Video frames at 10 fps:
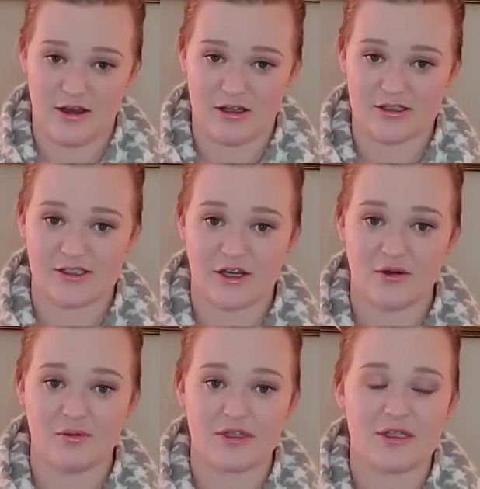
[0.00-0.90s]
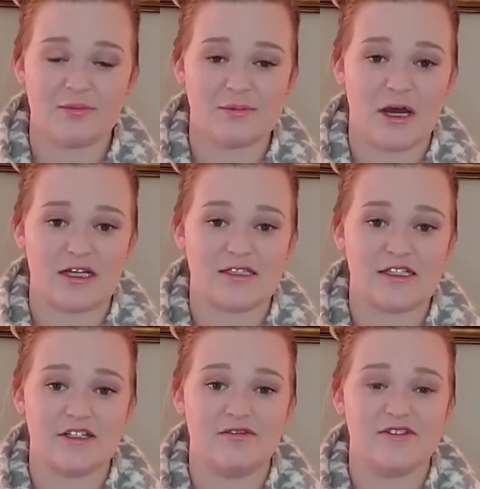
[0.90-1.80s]
also with the
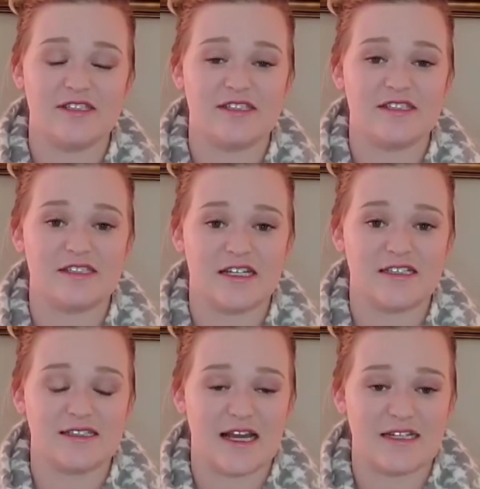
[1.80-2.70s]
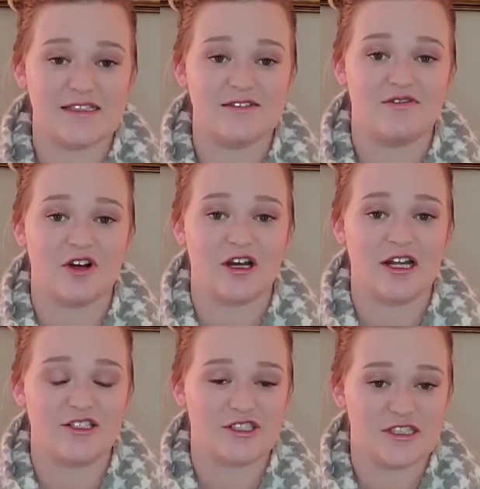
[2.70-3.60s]
positive, since it does test for
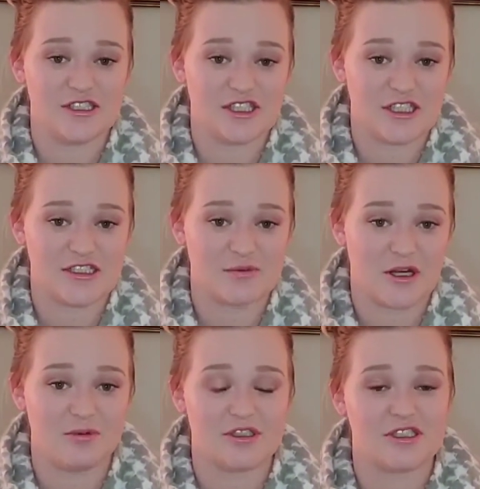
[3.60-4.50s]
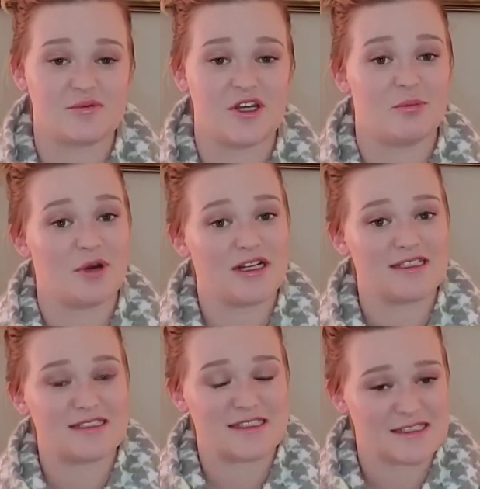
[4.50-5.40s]
HCG as well, which is what your
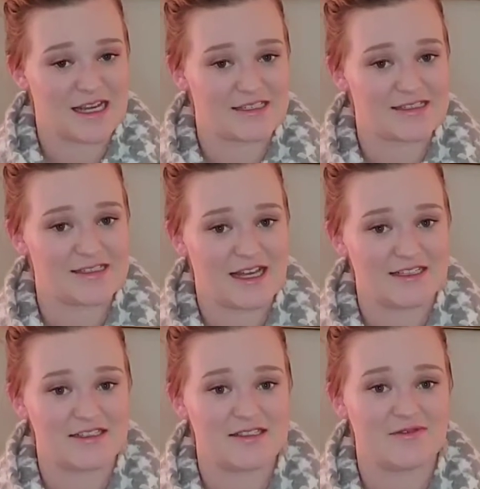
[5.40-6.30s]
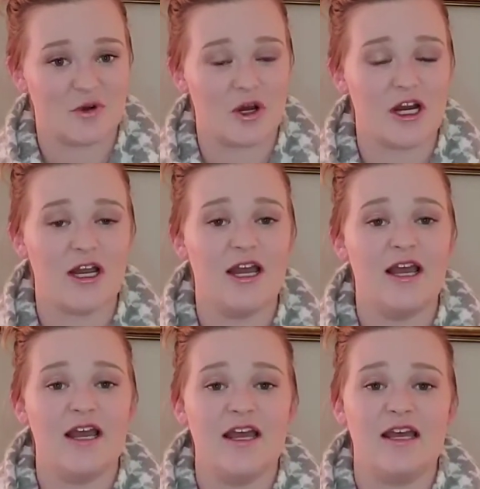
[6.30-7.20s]
pregnancy test tests for,
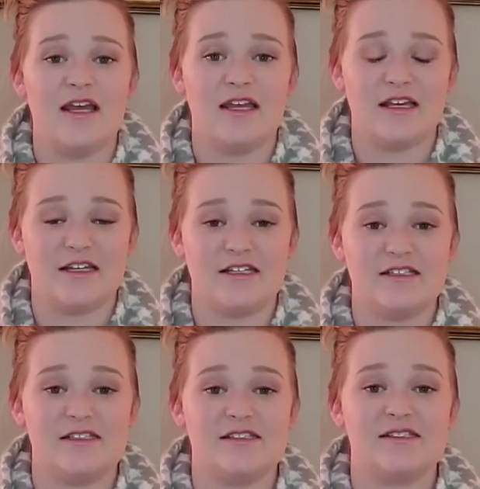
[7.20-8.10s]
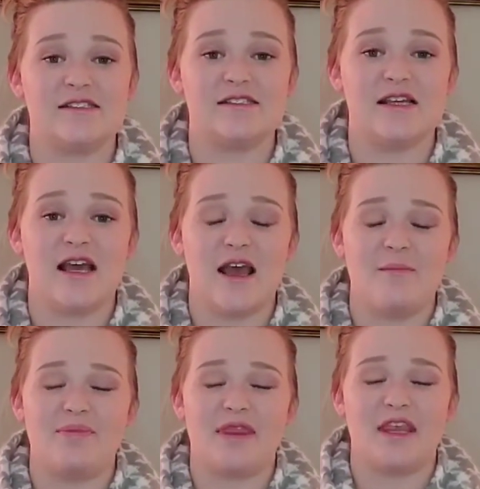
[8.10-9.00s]
is
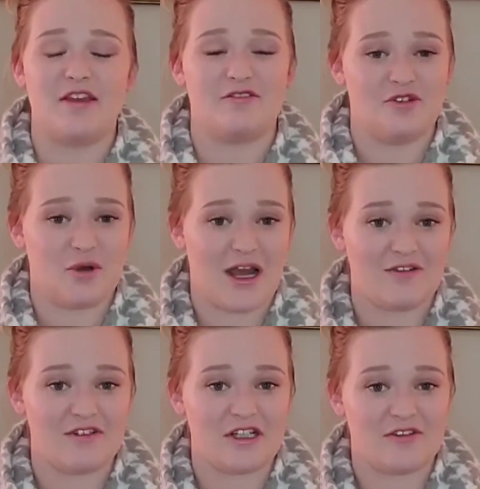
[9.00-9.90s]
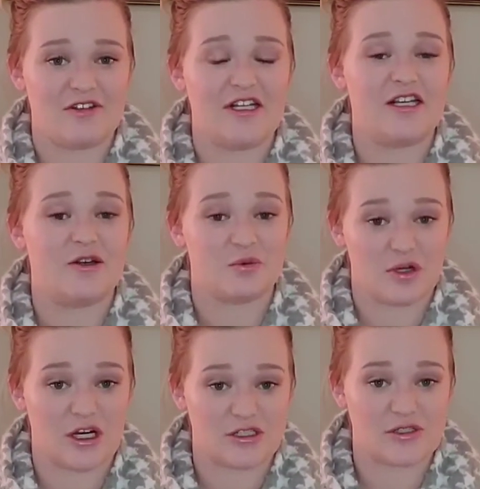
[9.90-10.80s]
if you have enough in it, it
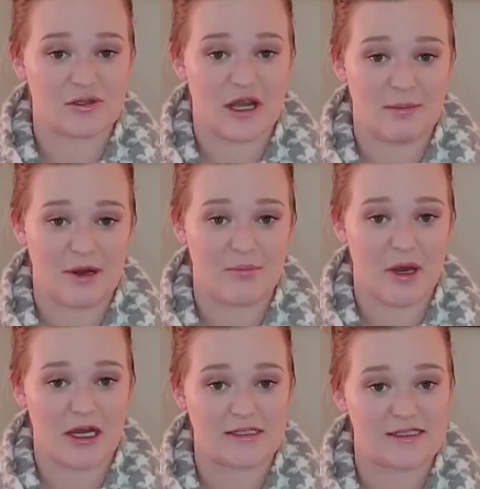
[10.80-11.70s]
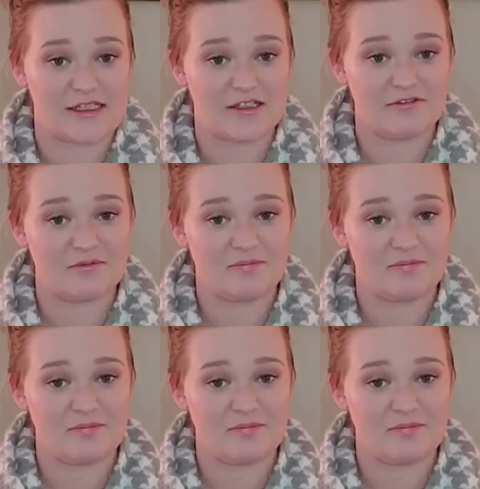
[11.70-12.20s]
will also come up positive.